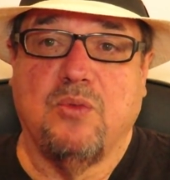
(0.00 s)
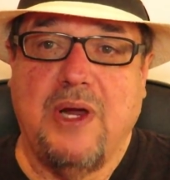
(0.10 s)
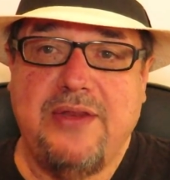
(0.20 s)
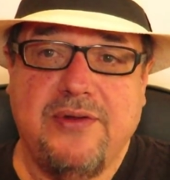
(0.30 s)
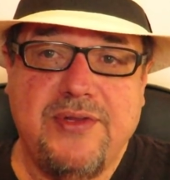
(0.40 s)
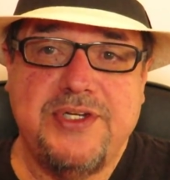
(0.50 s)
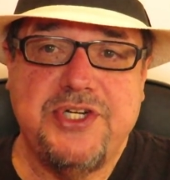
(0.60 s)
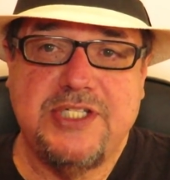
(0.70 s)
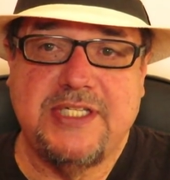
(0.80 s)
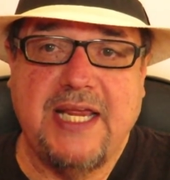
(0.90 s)
Rather than
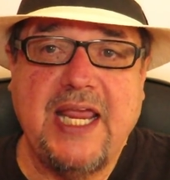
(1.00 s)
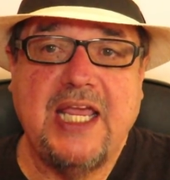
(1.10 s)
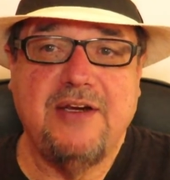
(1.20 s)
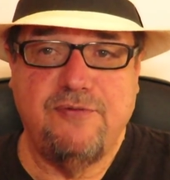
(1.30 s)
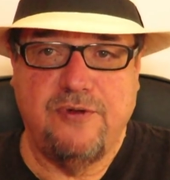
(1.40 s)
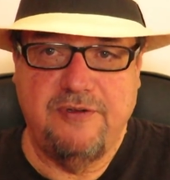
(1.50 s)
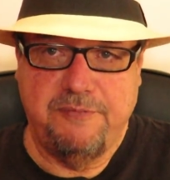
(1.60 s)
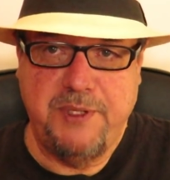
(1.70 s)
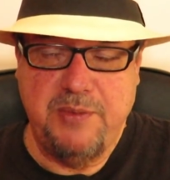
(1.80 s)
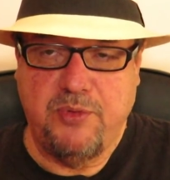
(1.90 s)
just the handful
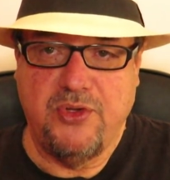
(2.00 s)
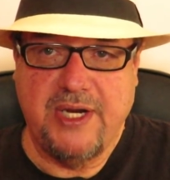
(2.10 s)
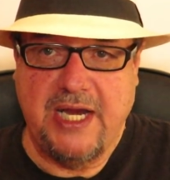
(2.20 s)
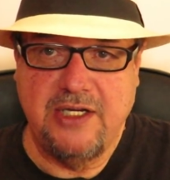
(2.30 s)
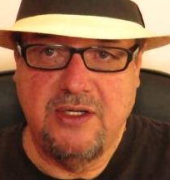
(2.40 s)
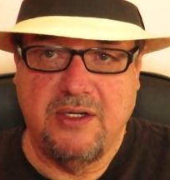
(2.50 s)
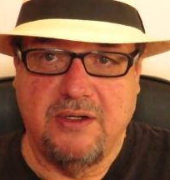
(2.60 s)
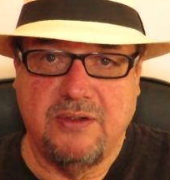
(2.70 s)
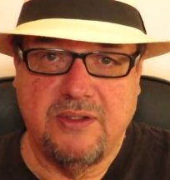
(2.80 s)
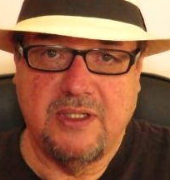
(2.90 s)
of people that I
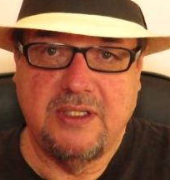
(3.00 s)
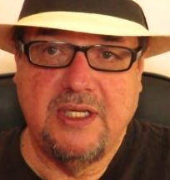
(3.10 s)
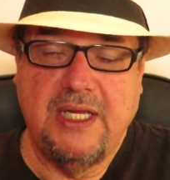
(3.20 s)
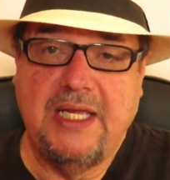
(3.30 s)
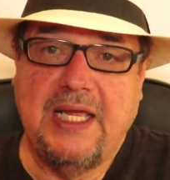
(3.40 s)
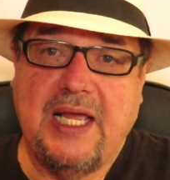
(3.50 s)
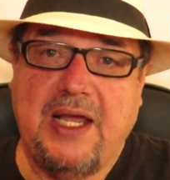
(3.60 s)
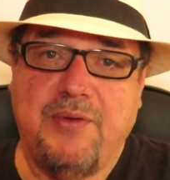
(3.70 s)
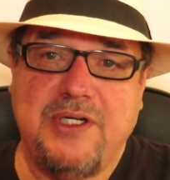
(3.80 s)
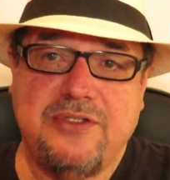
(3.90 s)
know,
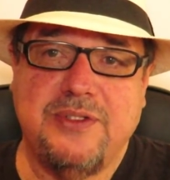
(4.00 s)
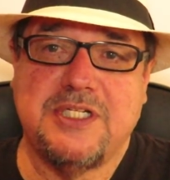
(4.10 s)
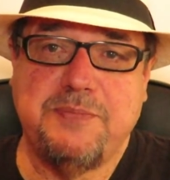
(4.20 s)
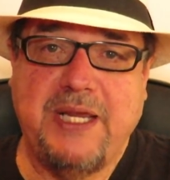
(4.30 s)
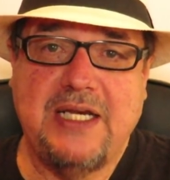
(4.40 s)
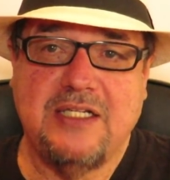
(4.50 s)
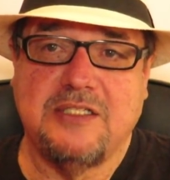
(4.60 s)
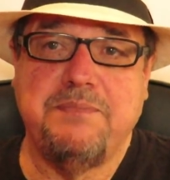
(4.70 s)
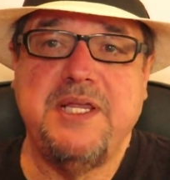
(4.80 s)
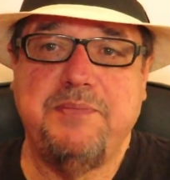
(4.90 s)
I want to expand
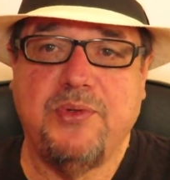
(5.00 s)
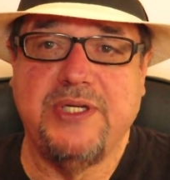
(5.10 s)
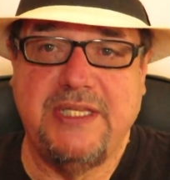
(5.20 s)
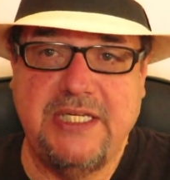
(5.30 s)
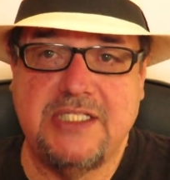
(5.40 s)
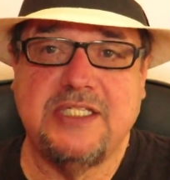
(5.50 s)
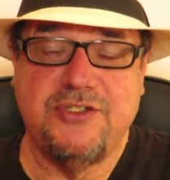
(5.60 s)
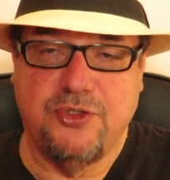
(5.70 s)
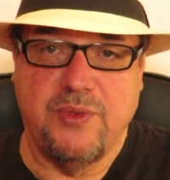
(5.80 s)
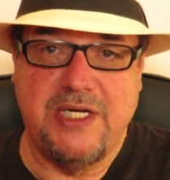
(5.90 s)
it to people in these
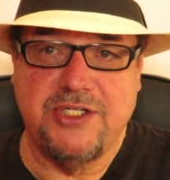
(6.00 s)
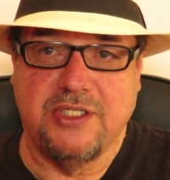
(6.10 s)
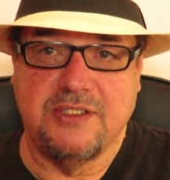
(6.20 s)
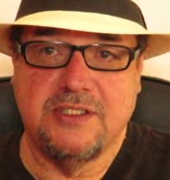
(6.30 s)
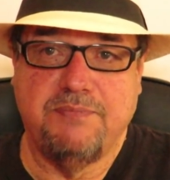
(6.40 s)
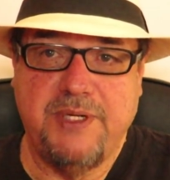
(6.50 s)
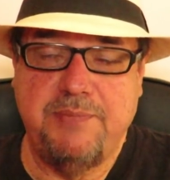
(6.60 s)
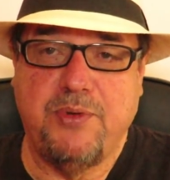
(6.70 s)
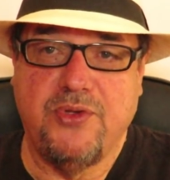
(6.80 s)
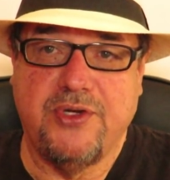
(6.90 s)
situations,
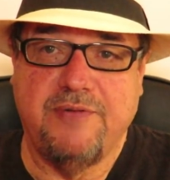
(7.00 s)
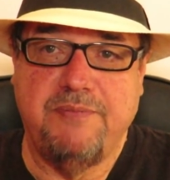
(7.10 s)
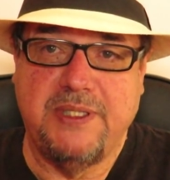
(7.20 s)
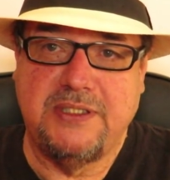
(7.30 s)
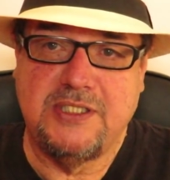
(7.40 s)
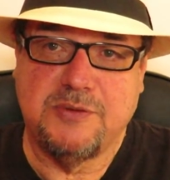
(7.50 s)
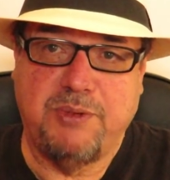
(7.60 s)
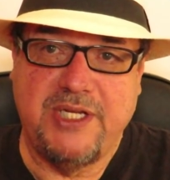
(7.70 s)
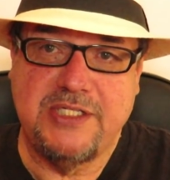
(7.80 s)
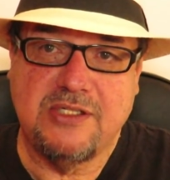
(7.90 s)
people that have been
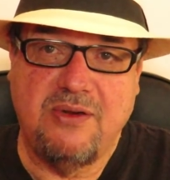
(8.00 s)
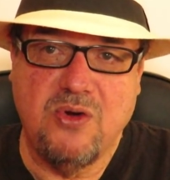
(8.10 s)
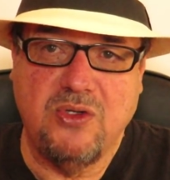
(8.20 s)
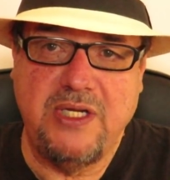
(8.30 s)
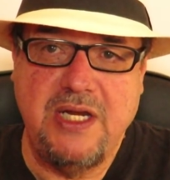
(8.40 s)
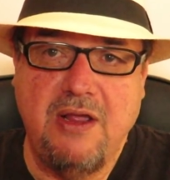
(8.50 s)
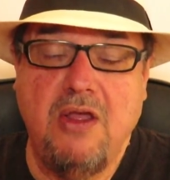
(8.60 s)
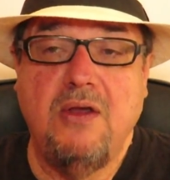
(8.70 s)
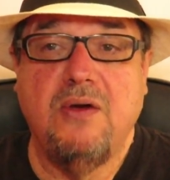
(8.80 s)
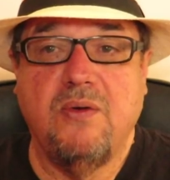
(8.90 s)
displaced locally
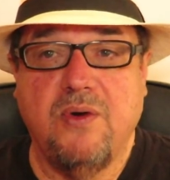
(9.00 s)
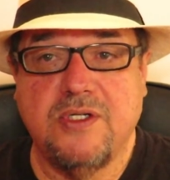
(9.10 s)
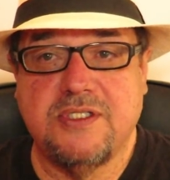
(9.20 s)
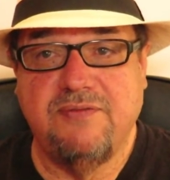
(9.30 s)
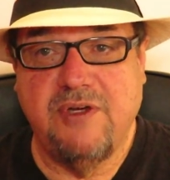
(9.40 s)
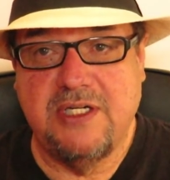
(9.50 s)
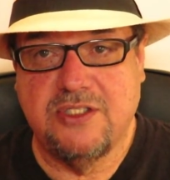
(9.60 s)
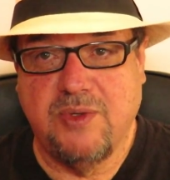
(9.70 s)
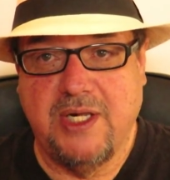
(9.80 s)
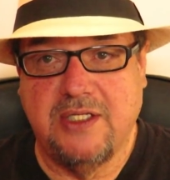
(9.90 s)
or some
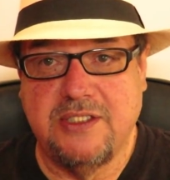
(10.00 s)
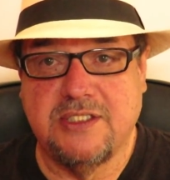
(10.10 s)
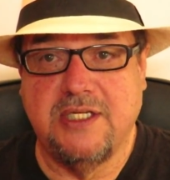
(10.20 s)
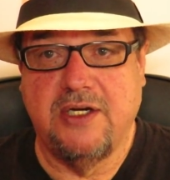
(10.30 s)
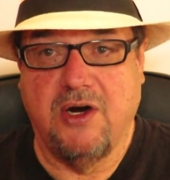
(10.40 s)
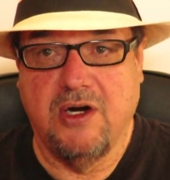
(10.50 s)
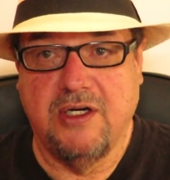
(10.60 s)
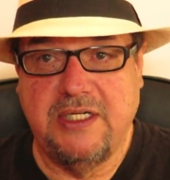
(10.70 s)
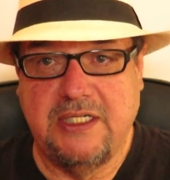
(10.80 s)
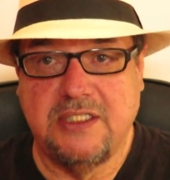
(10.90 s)
Venezuelans that
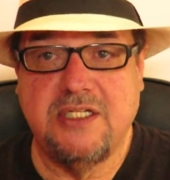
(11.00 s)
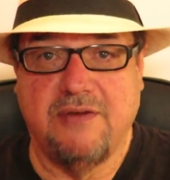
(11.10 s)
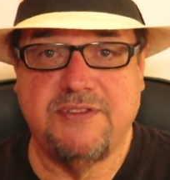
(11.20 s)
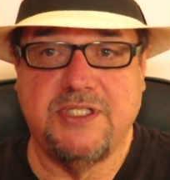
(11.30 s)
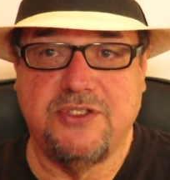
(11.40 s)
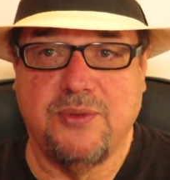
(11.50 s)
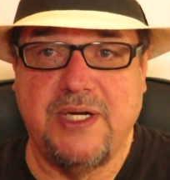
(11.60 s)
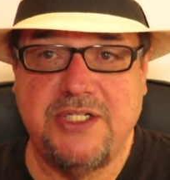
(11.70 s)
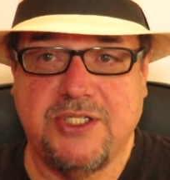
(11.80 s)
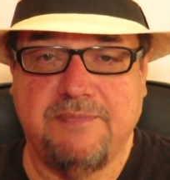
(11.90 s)
are in a tough
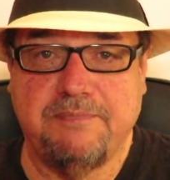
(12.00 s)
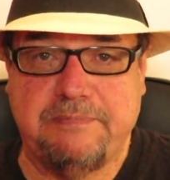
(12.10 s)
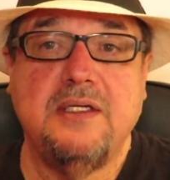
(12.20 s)
situation.